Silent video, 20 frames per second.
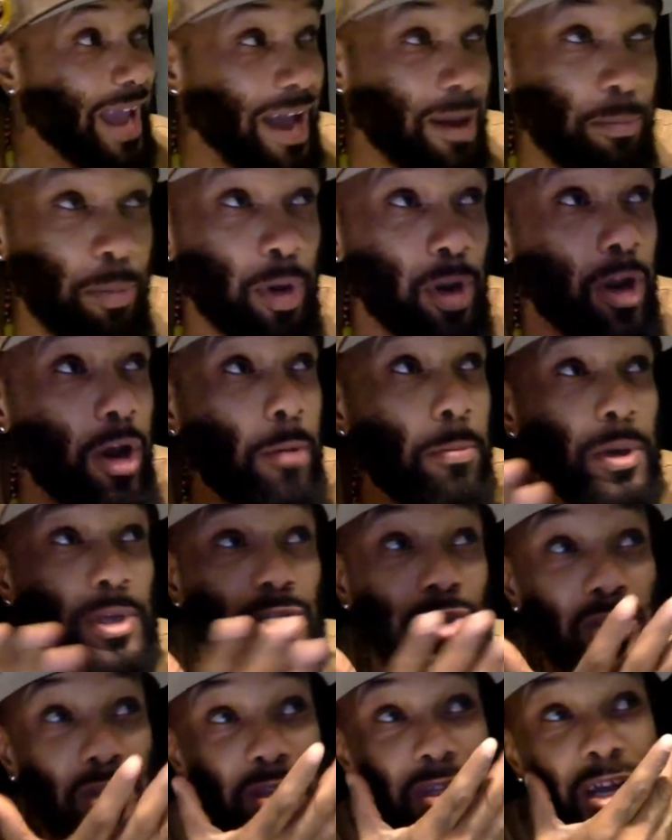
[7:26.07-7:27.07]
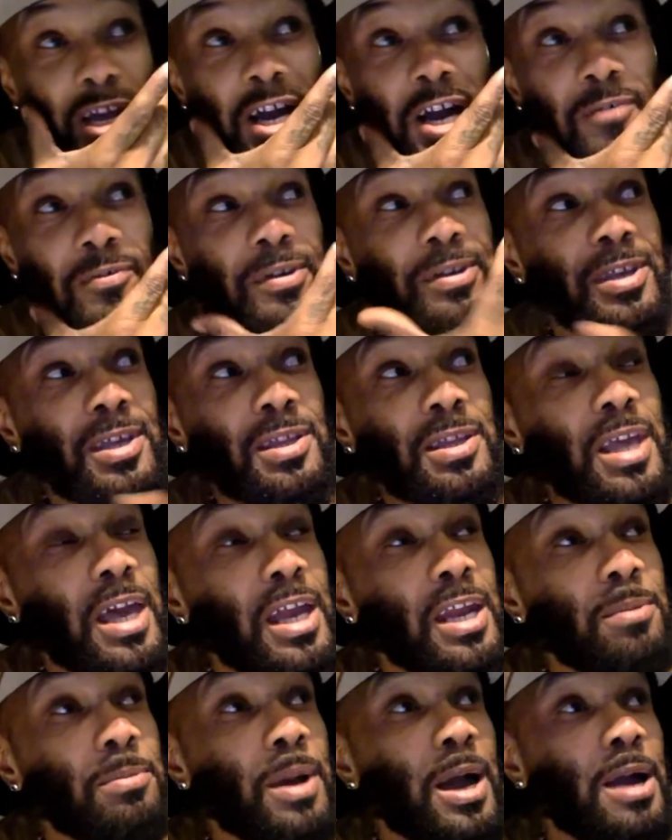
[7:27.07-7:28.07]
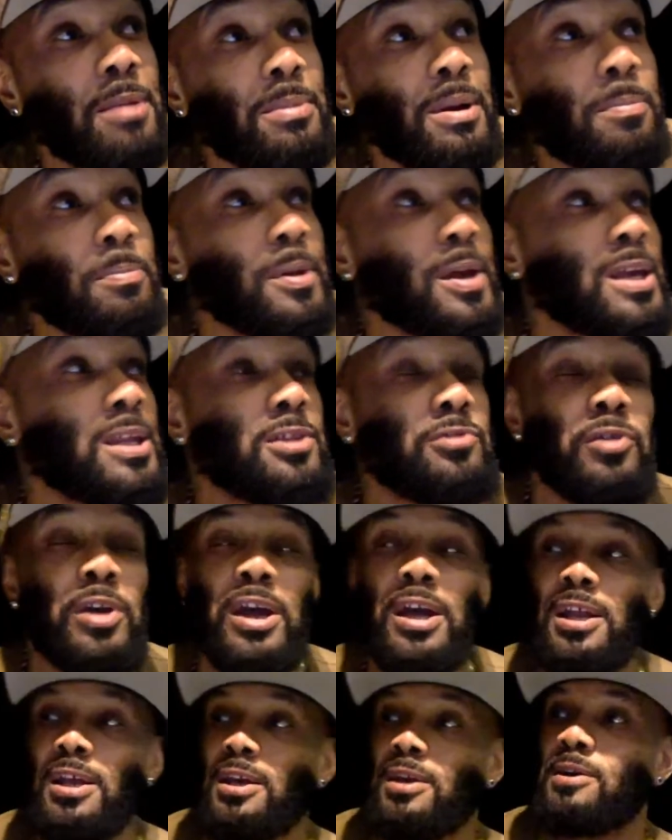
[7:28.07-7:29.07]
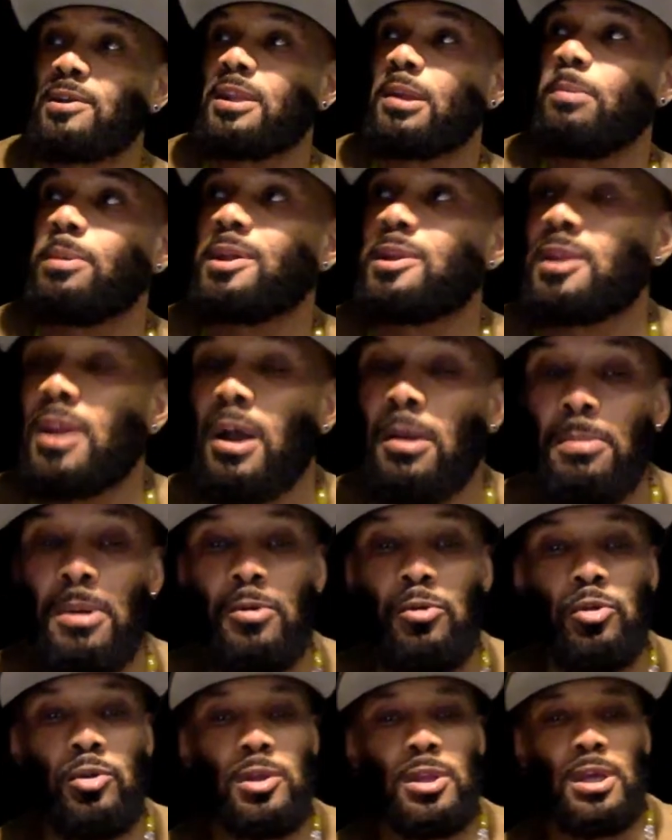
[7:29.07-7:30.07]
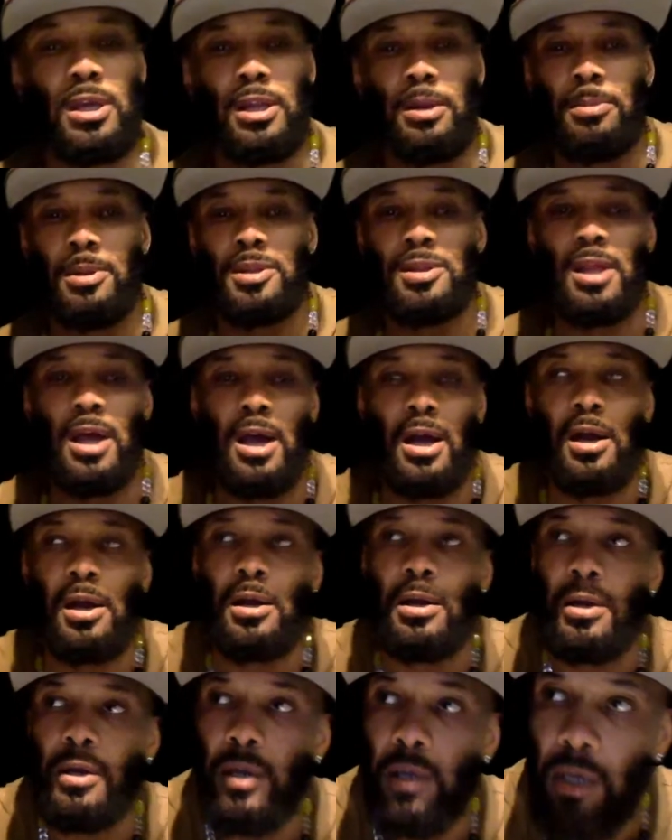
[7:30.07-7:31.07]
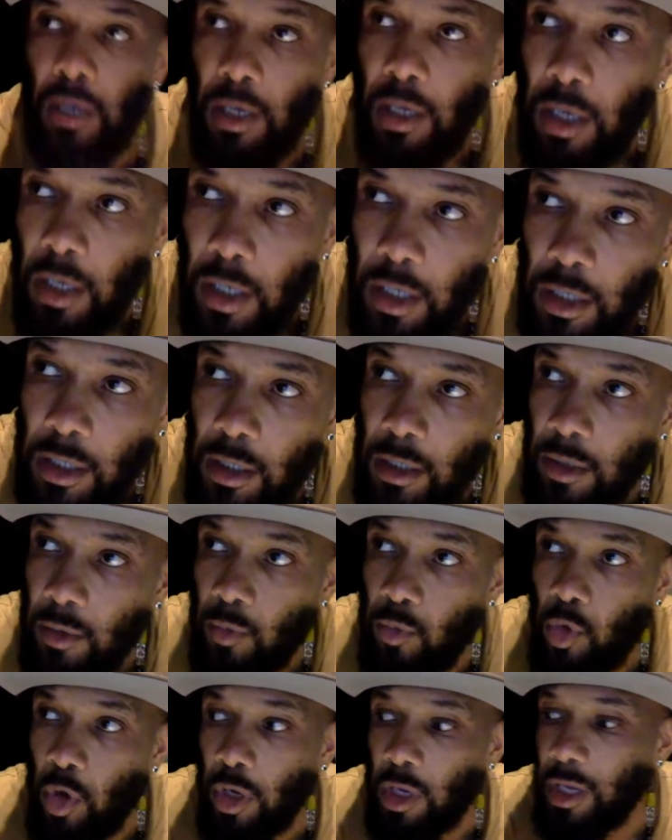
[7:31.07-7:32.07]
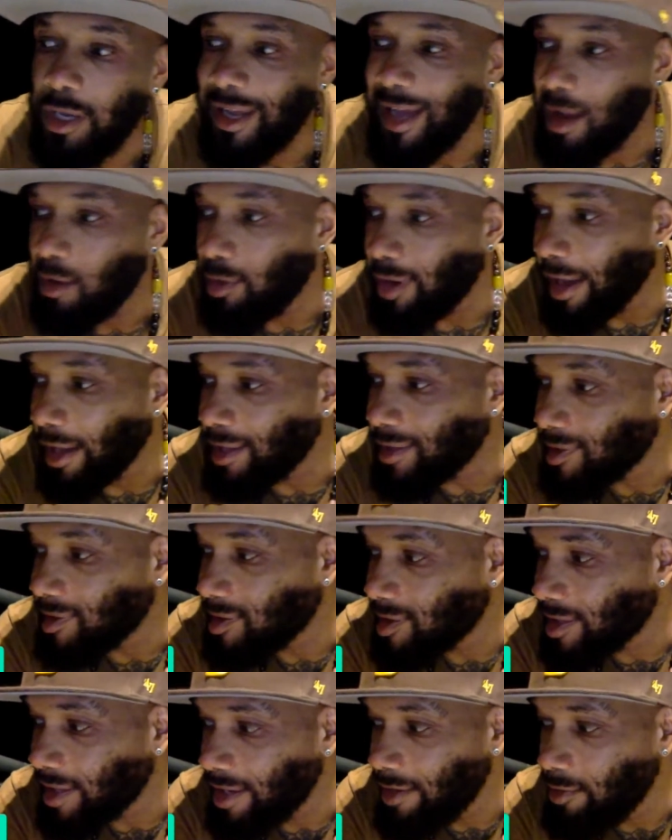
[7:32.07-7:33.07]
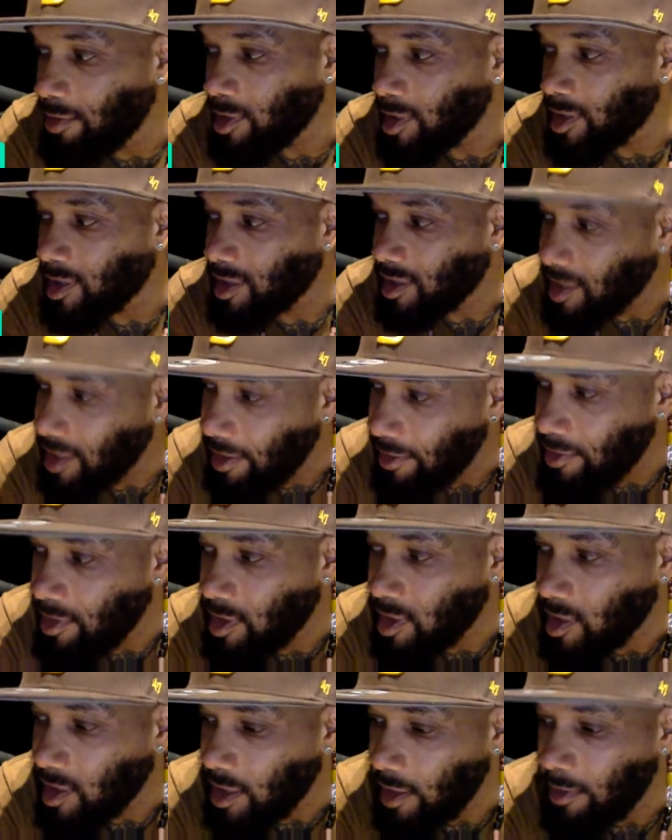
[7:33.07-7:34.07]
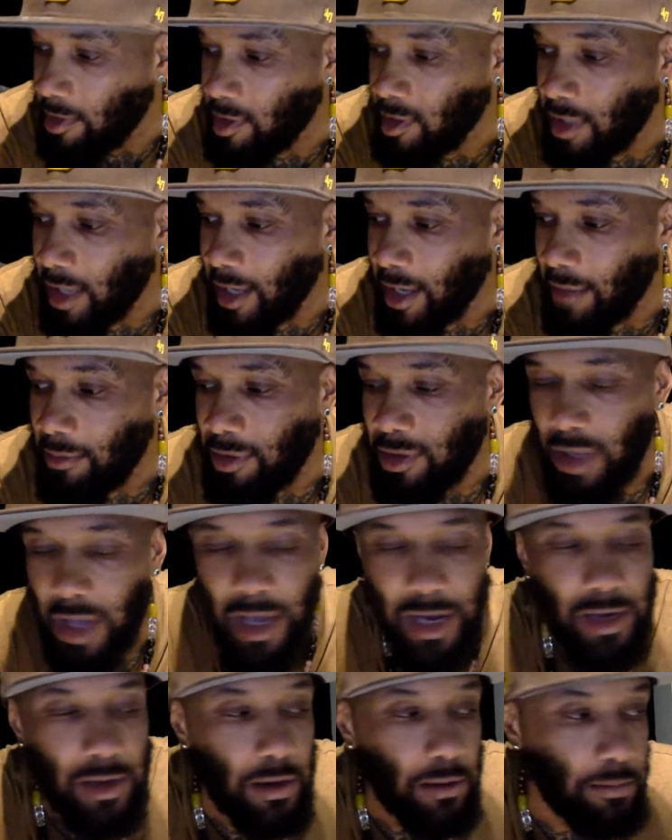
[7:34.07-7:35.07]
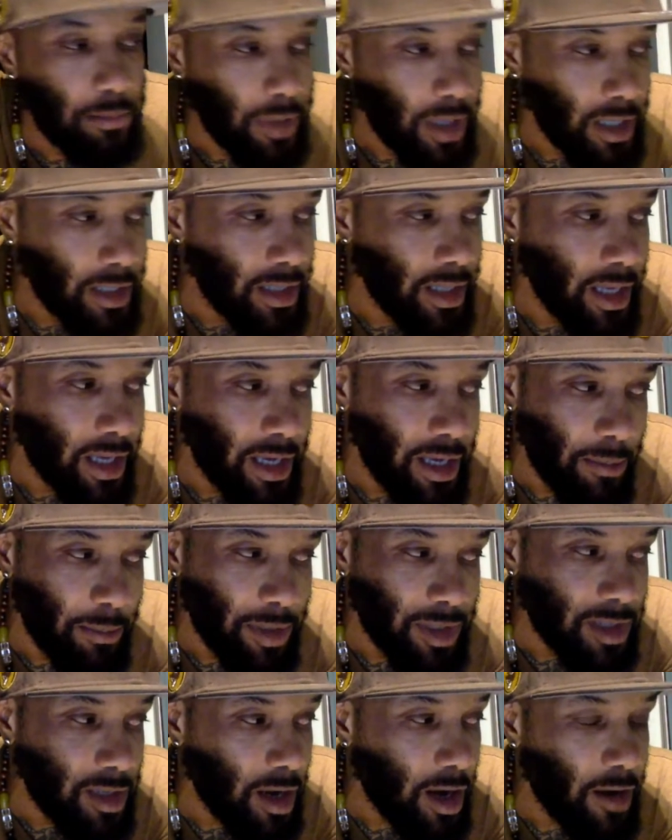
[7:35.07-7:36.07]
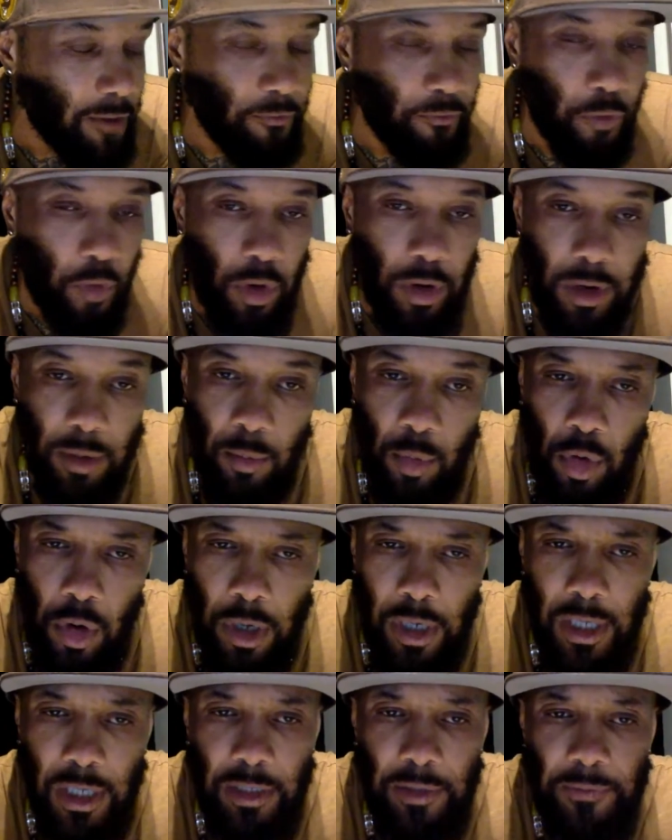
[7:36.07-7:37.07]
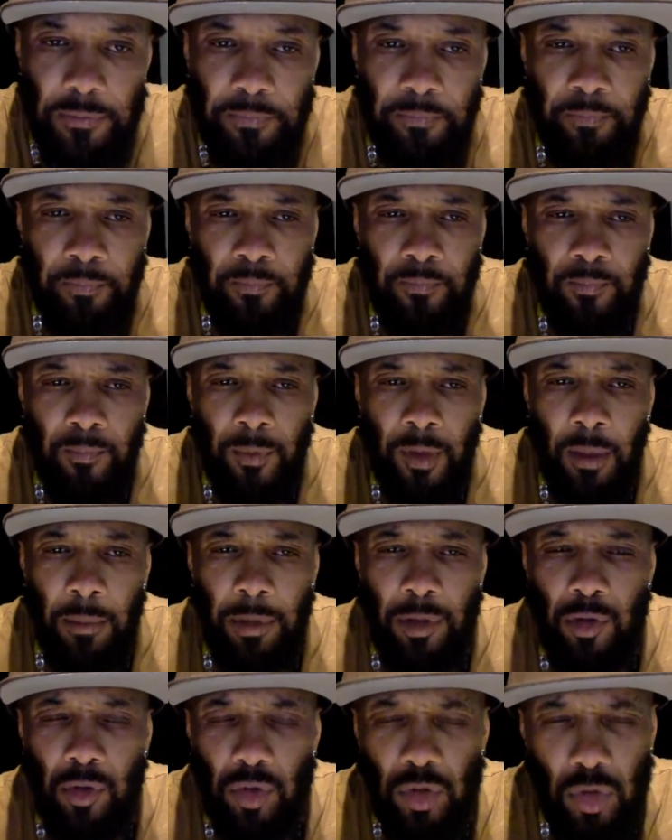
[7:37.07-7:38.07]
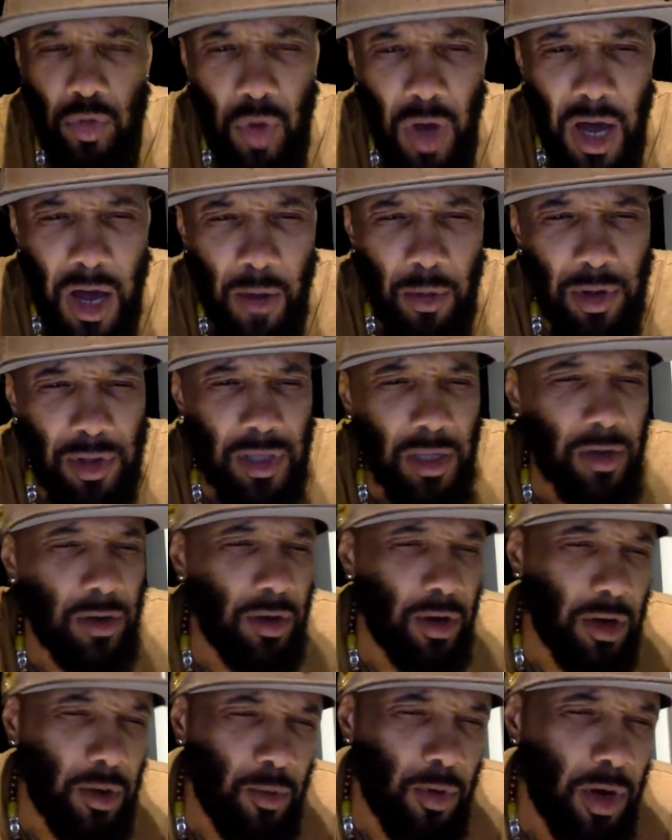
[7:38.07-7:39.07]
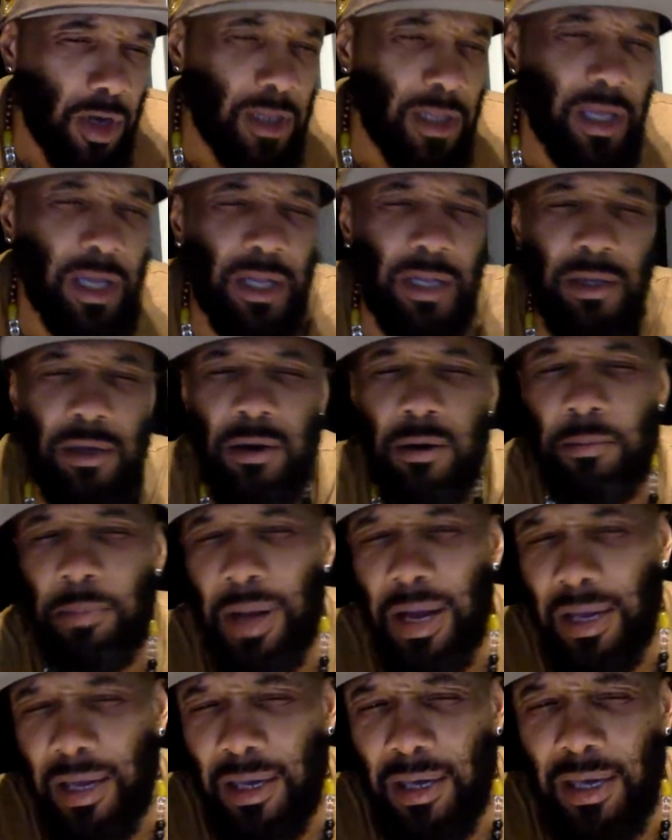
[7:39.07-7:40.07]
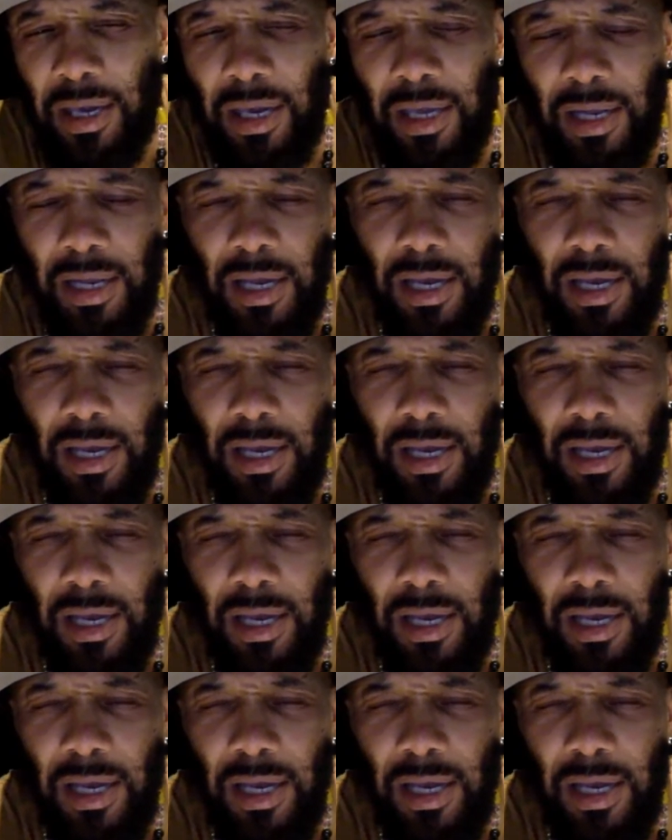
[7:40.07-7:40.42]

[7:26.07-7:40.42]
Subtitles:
I bought a whole bunch of stuff. I'm just getting my place ready because I'm gonna start my routine. I'm gonna start working out like serious, serious, serious. Like I'm starting on Monday. I'm gonna start at 4 in the morning. I'm gonna do 2 hours and go to work, then come back again.